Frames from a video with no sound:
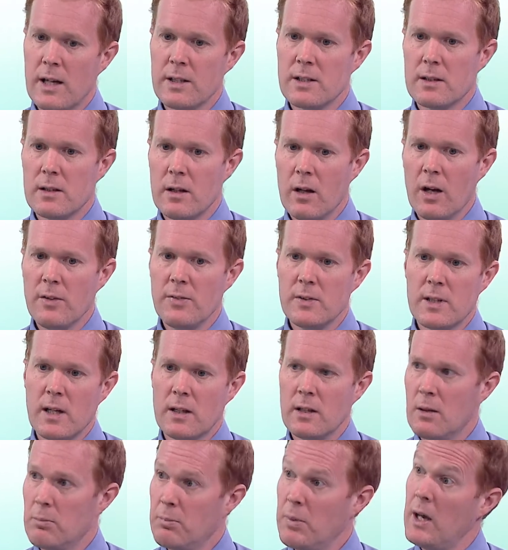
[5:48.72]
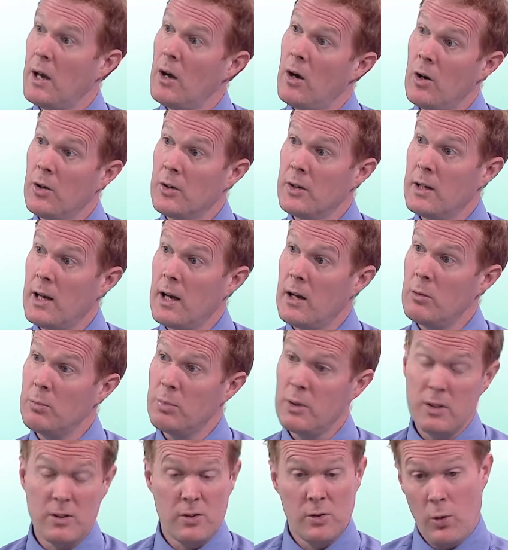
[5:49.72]
Life is getting a bit harder now,
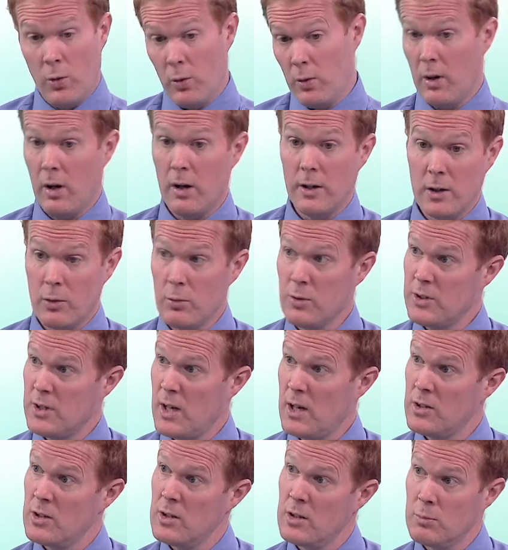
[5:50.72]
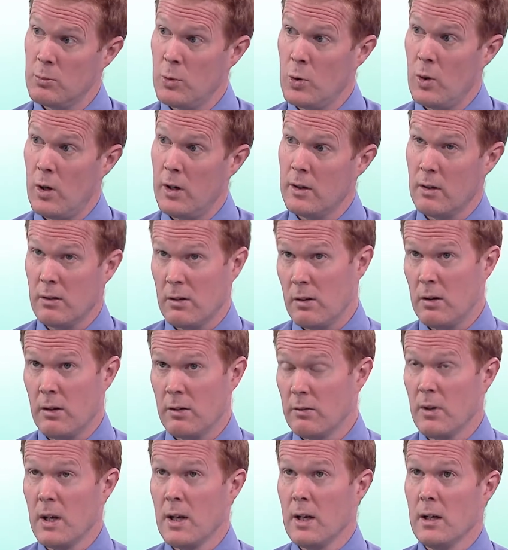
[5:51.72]
but it's not like a recession. It's more like a kind
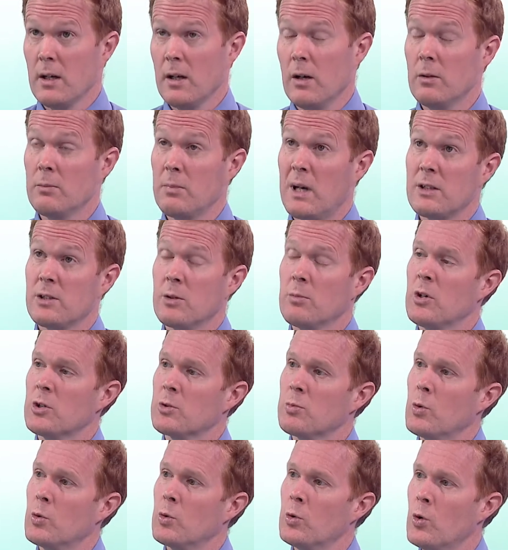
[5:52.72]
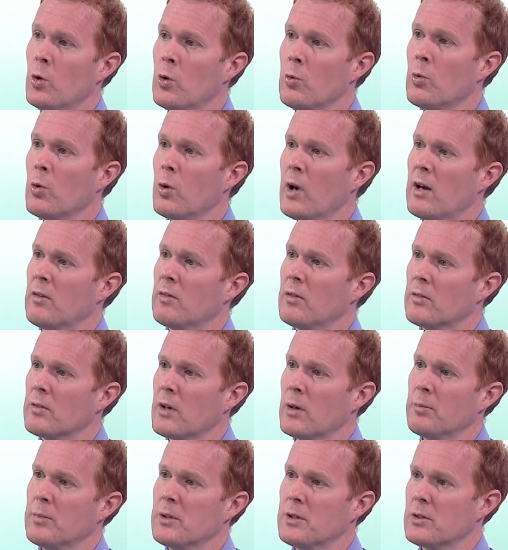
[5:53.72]
of going back to a much more normal level of
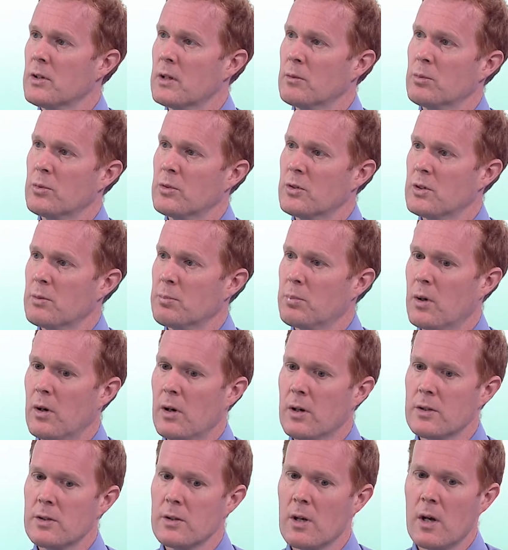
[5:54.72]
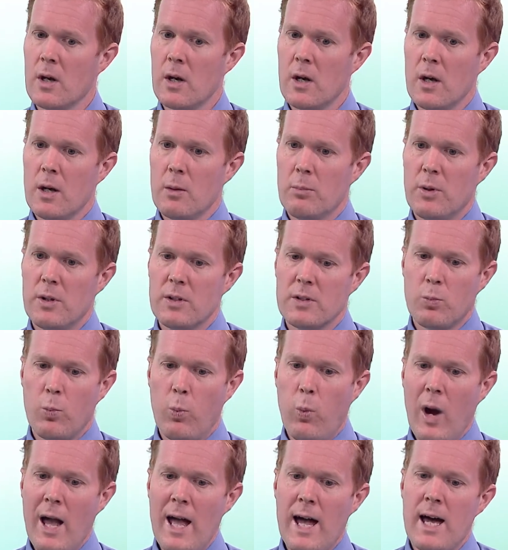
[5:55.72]
companies able to surprise. But it's
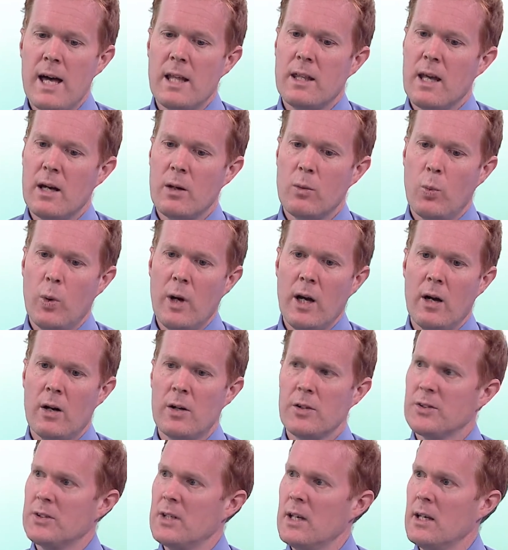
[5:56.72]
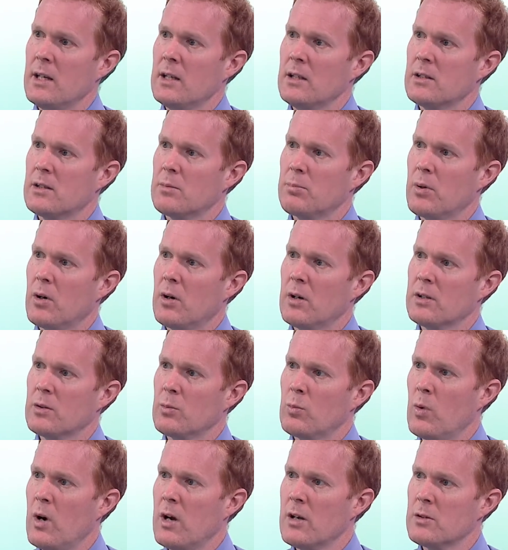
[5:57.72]
where that we are seeing surprise
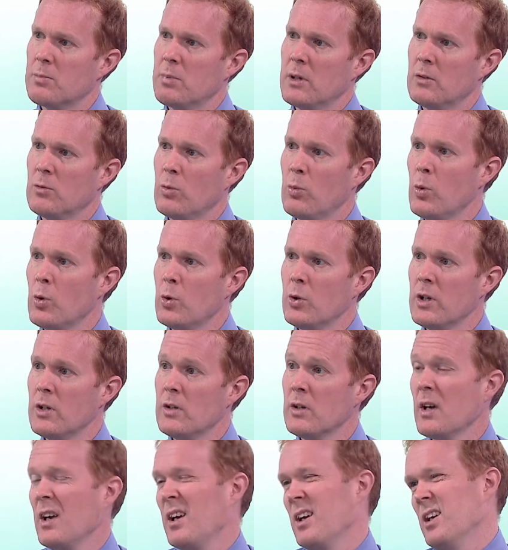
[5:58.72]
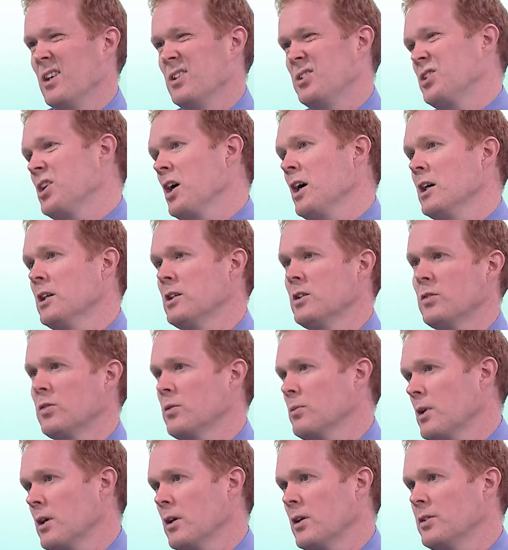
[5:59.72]
and where it's being rewarded has changed
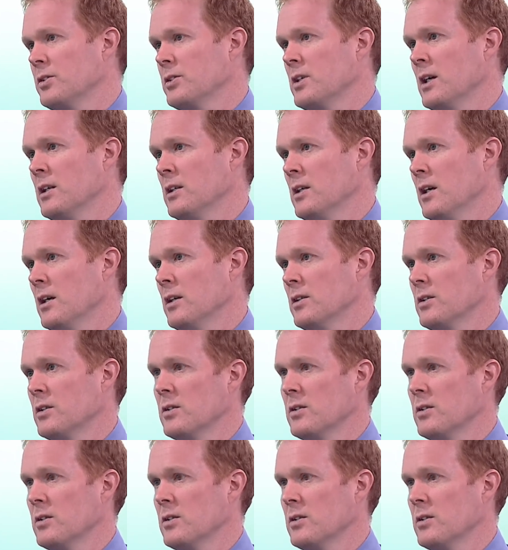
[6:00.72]
from the last 10 years.